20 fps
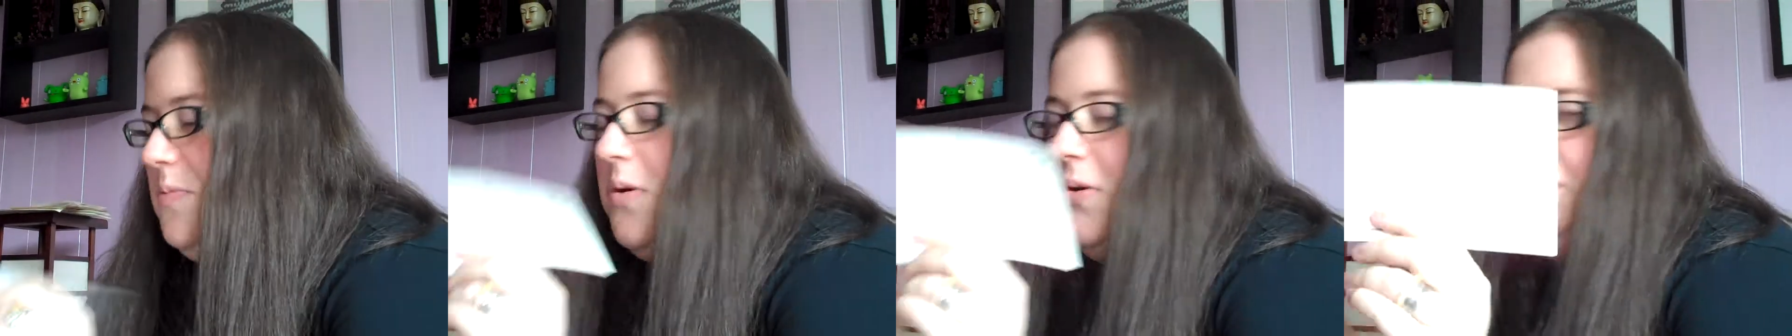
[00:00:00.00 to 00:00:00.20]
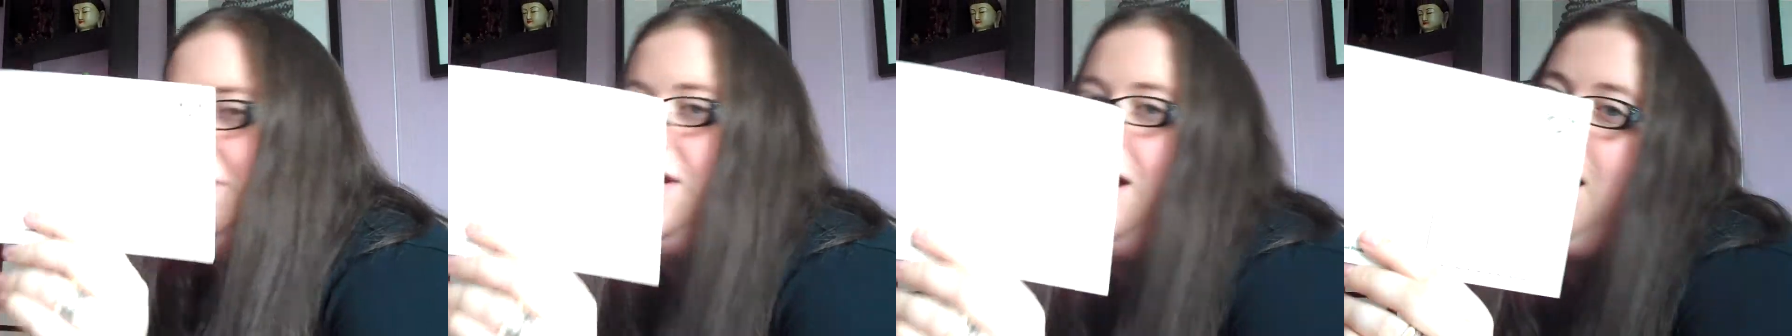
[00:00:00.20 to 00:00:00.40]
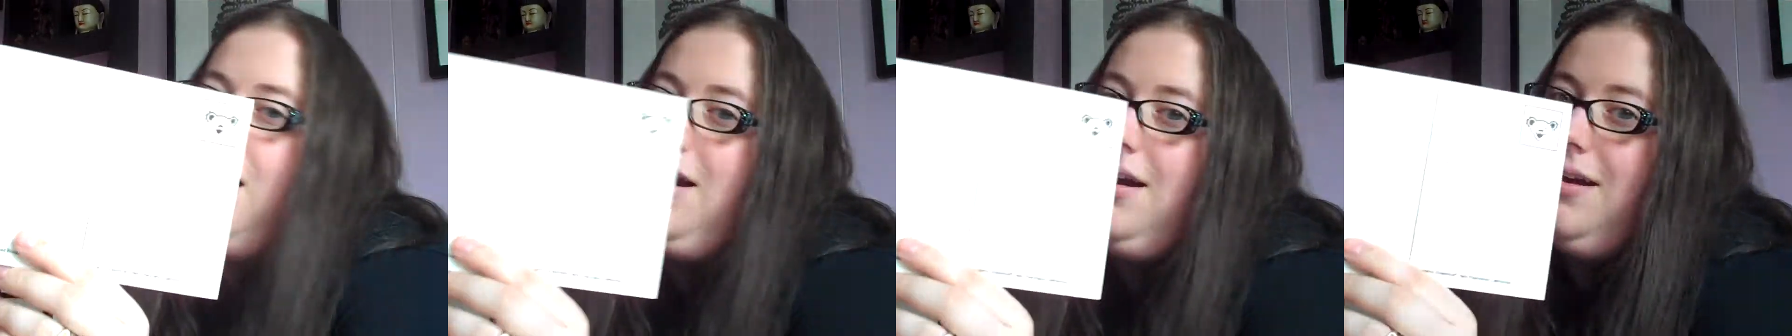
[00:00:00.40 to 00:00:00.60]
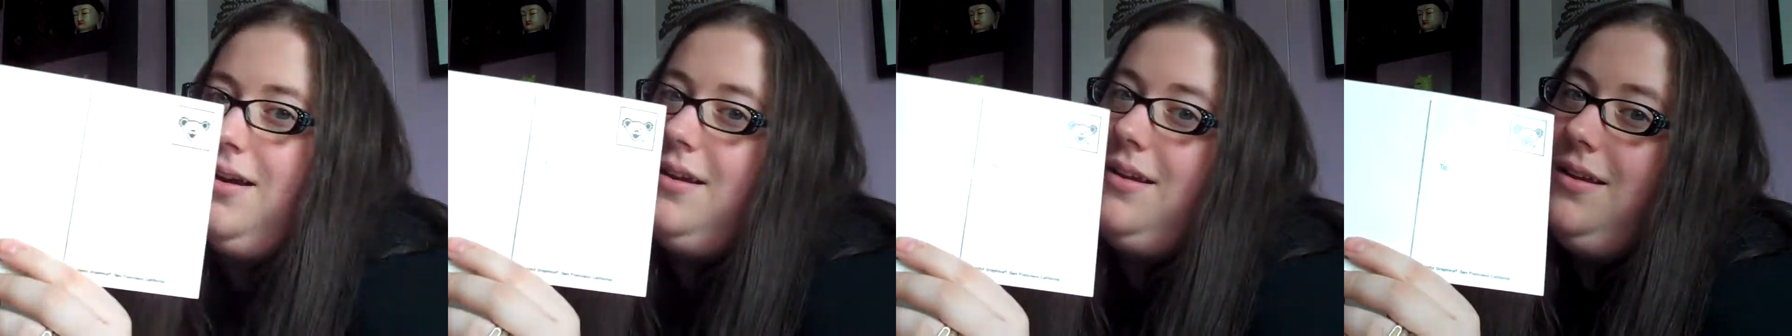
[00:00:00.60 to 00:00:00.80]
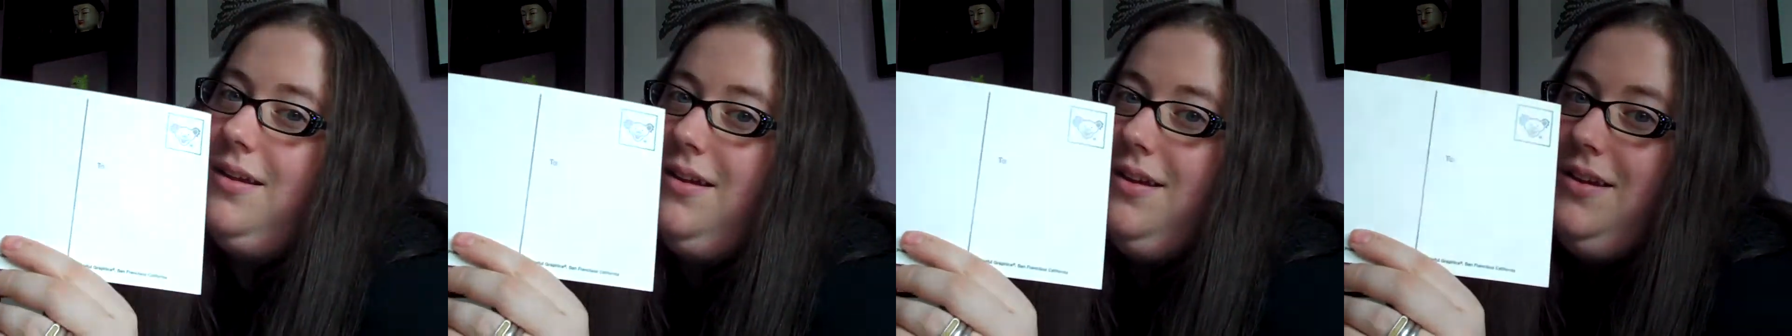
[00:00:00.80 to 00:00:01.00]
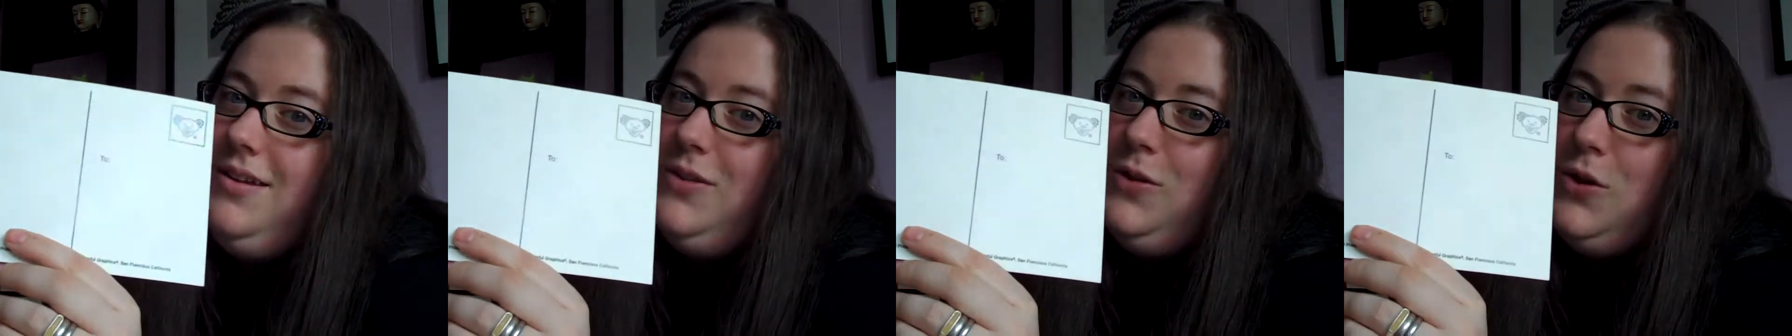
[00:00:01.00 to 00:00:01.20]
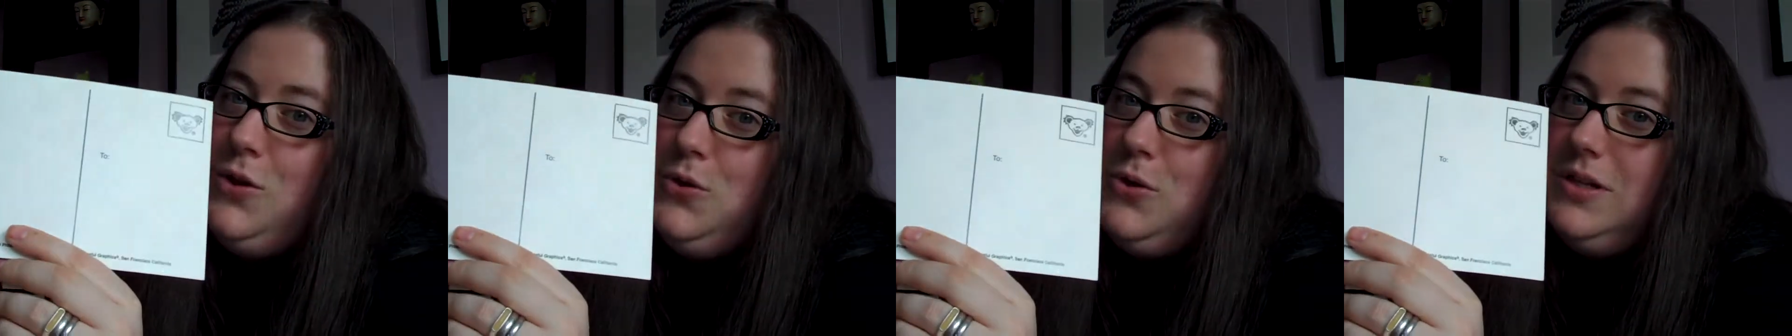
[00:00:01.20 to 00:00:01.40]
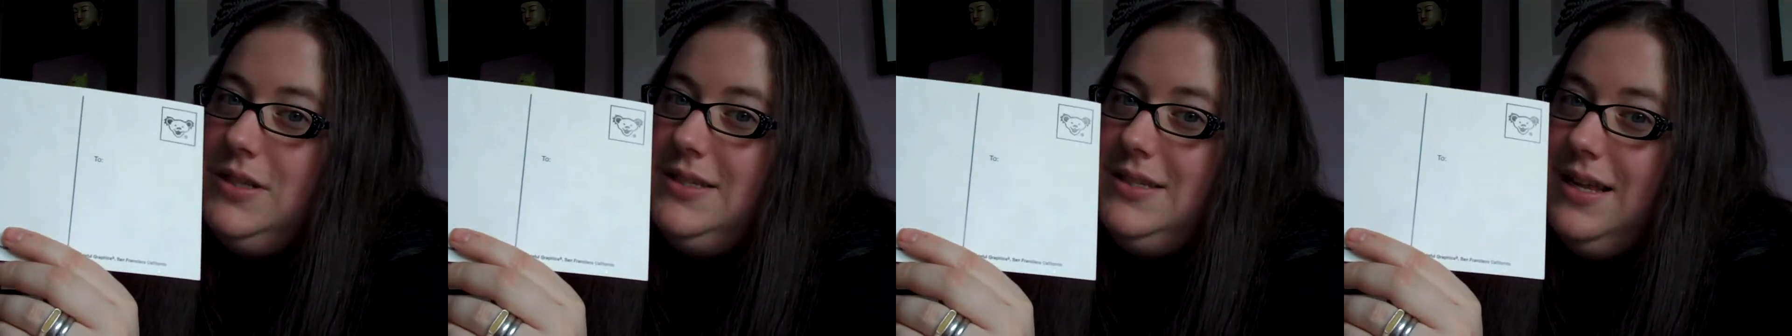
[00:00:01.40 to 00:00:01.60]
postcard that
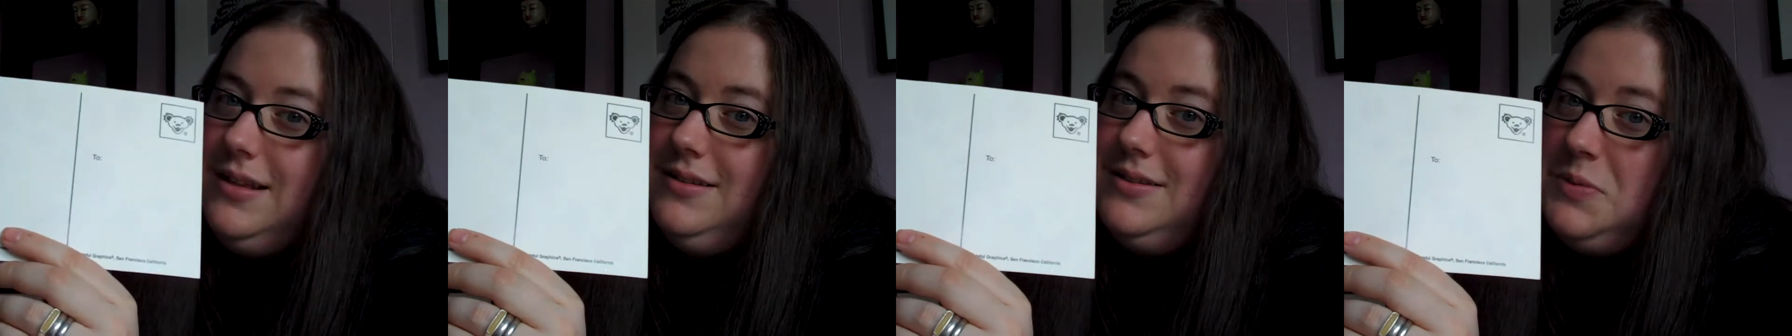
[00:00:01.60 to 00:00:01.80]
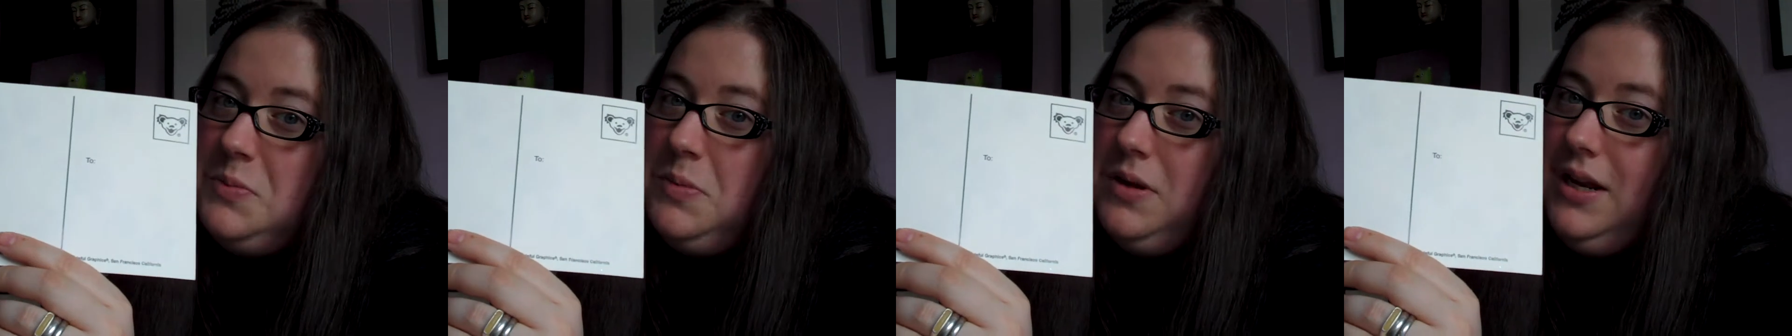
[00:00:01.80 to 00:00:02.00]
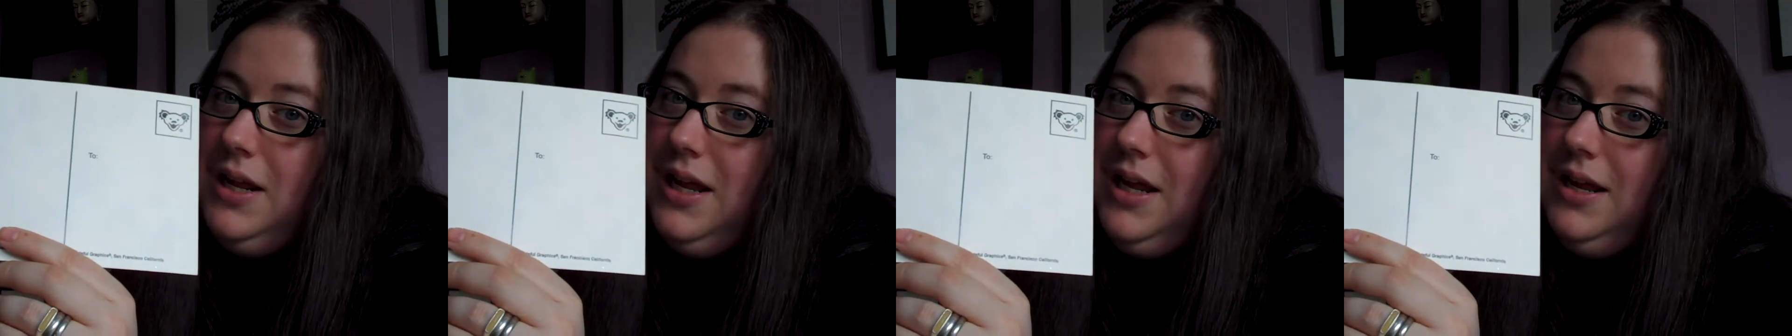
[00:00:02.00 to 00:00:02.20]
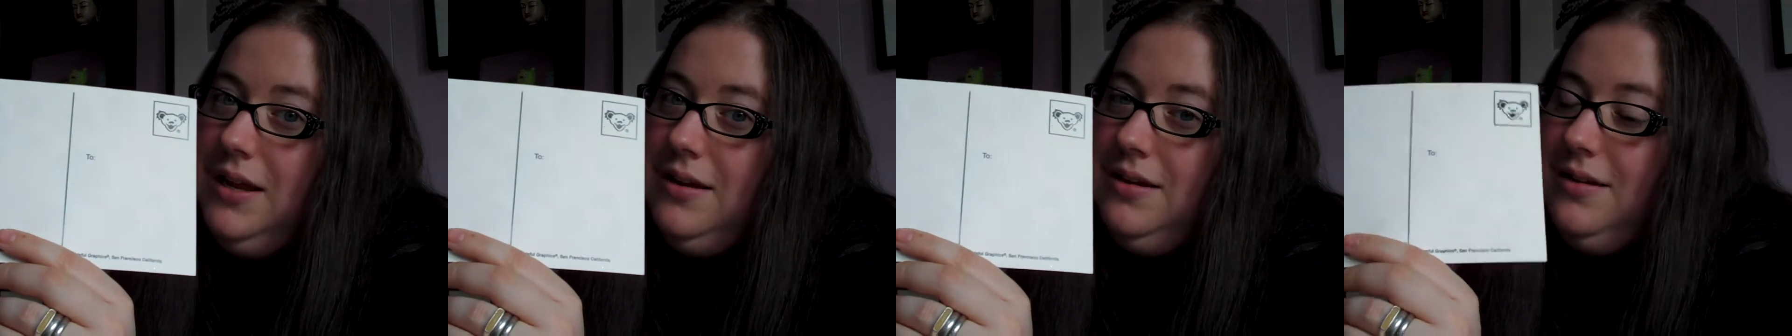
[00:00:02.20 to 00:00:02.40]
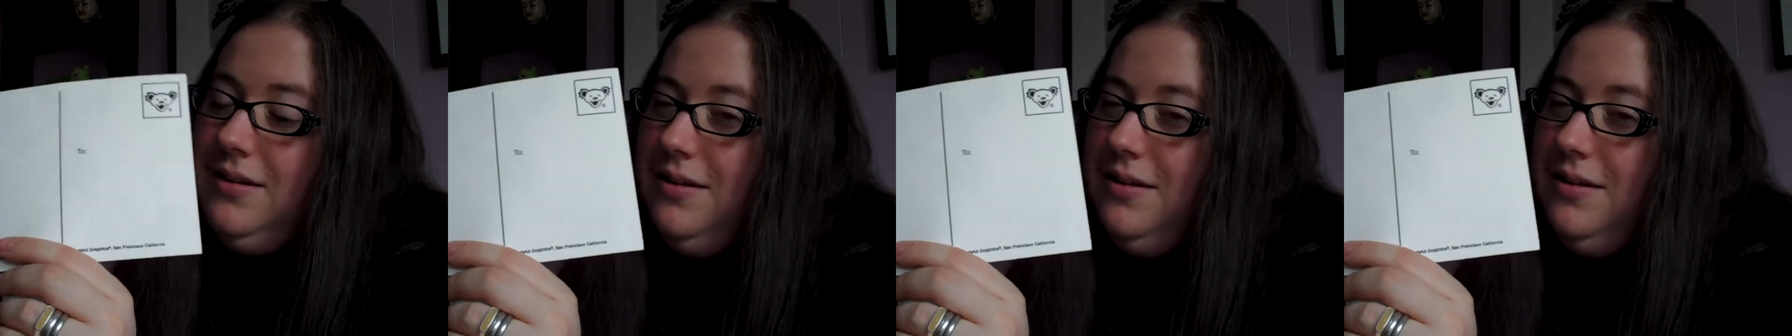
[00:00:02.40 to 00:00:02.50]
you can send somebody.